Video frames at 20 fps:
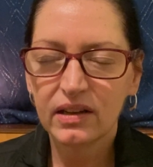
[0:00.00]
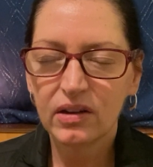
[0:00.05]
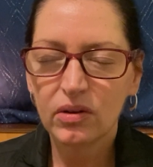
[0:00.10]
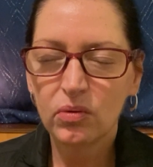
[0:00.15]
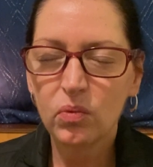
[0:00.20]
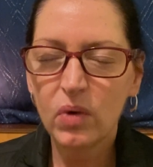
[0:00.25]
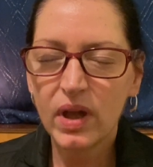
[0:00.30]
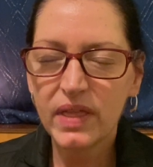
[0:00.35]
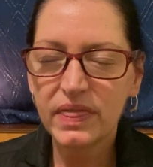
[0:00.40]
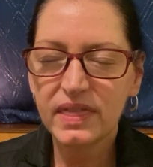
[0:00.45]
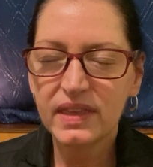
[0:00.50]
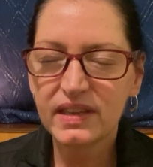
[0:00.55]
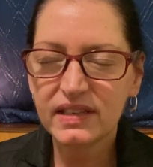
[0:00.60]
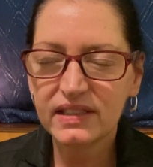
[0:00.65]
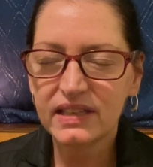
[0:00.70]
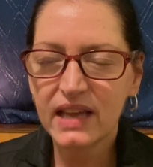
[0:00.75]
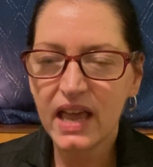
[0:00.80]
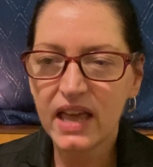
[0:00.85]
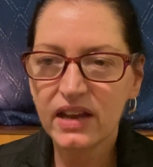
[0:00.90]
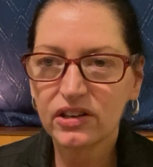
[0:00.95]
what
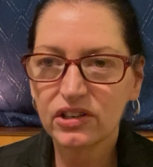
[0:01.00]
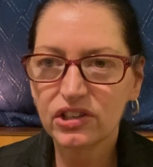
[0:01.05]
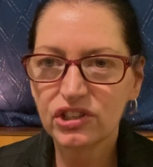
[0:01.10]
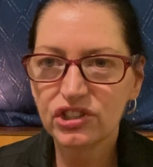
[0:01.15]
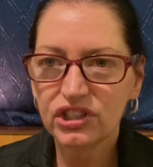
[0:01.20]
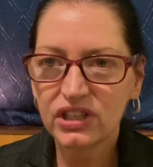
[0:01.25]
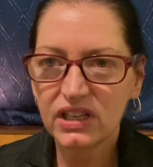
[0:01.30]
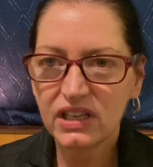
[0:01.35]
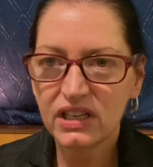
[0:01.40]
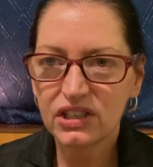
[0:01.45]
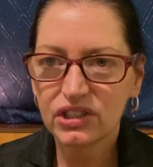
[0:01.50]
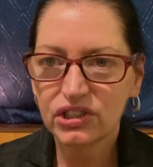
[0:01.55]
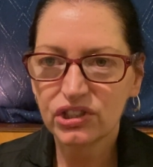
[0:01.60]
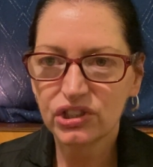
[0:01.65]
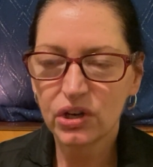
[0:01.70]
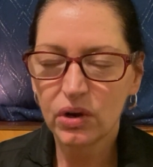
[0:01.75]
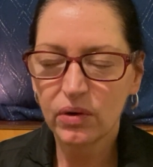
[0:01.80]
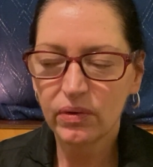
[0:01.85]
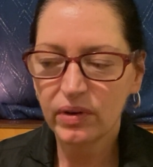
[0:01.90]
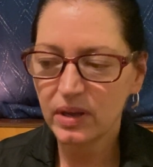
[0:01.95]
this energy is
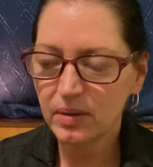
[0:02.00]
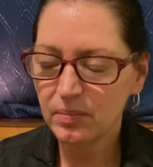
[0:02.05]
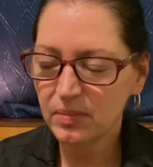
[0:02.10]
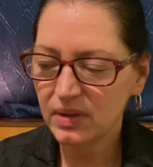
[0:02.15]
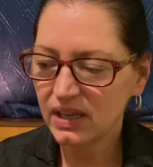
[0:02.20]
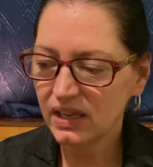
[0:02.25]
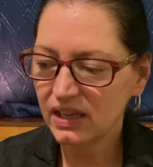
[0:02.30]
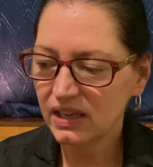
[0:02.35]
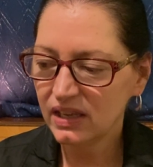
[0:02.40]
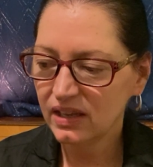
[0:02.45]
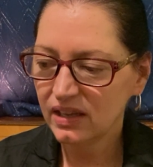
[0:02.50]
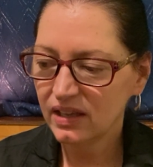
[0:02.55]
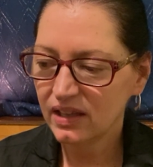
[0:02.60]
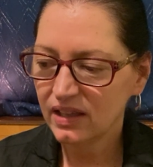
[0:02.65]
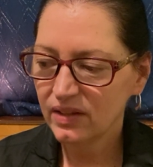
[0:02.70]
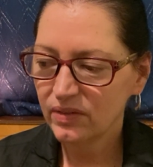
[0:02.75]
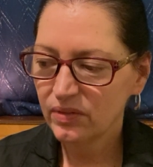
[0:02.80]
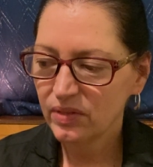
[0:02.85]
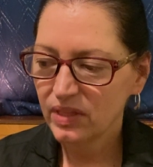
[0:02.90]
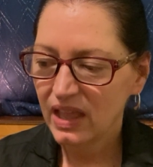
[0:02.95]
showing me
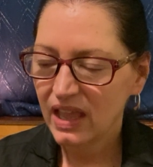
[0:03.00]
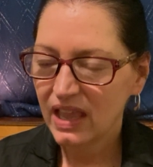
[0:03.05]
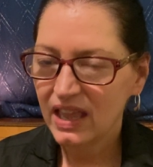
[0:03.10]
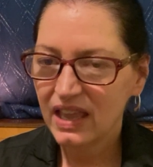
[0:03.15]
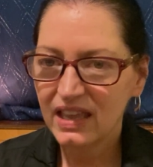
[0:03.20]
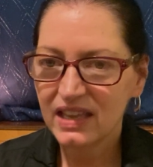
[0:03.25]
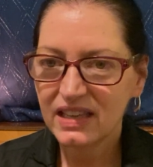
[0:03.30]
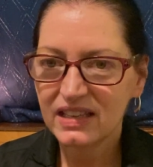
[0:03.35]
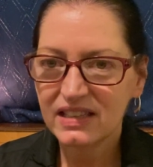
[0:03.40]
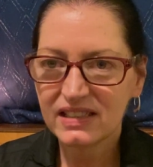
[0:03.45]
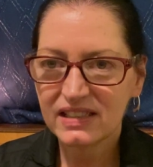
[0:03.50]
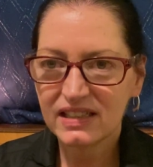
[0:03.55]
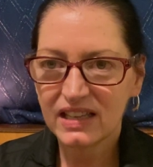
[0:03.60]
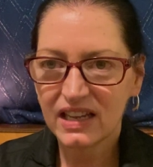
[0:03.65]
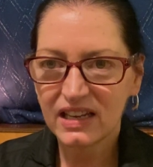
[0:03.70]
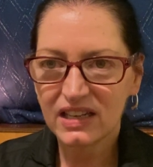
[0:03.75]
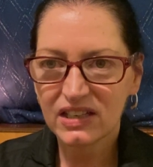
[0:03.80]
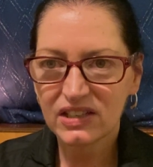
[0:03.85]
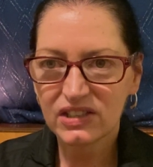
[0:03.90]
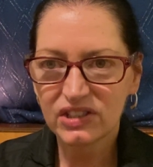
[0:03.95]
is
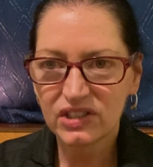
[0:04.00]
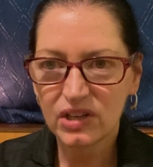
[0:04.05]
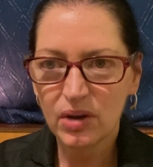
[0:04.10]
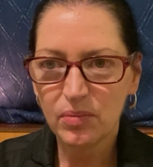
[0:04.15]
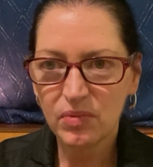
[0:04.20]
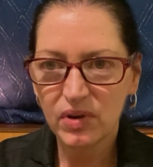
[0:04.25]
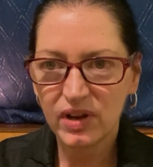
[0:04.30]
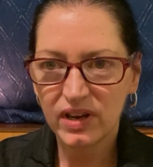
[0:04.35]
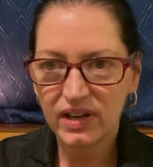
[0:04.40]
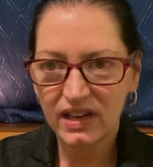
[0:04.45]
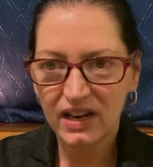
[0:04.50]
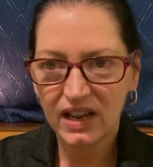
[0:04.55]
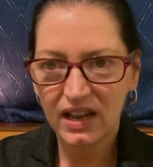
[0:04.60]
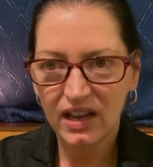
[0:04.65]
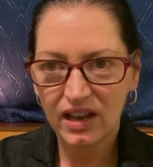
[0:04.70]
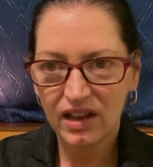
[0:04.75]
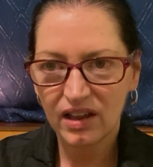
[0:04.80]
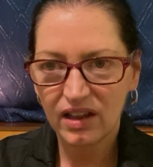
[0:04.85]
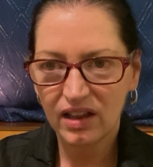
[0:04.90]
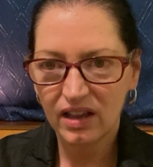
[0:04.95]
like someone,
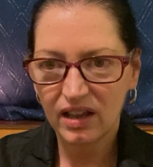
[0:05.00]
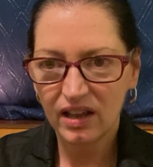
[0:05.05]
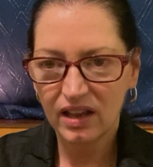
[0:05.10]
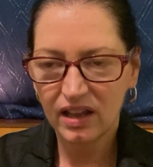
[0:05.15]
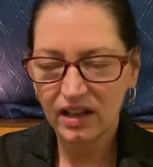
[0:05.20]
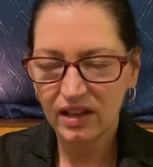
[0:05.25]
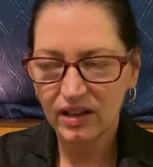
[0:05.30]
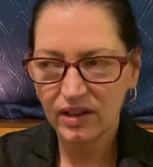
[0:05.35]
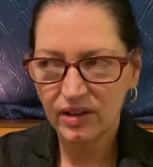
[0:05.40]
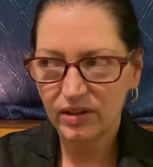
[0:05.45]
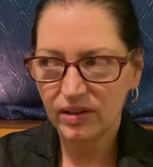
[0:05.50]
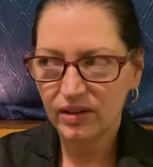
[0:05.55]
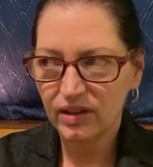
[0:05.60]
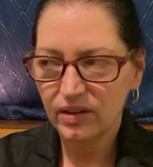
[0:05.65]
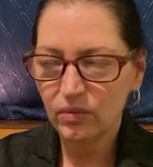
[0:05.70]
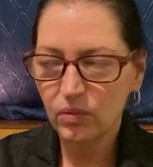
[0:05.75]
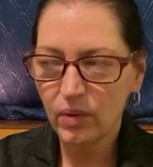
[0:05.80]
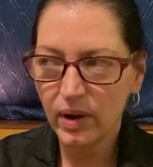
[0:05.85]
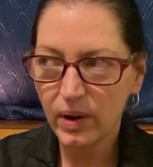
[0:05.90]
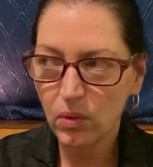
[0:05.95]

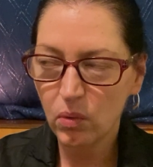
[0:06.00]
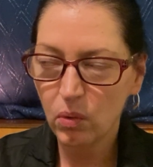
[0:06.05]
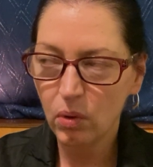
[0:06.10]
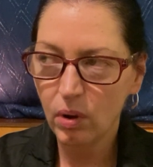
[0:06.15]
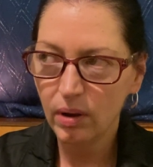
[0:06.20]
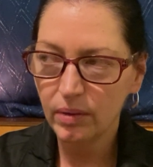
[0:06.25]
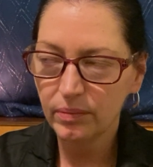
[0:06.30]
when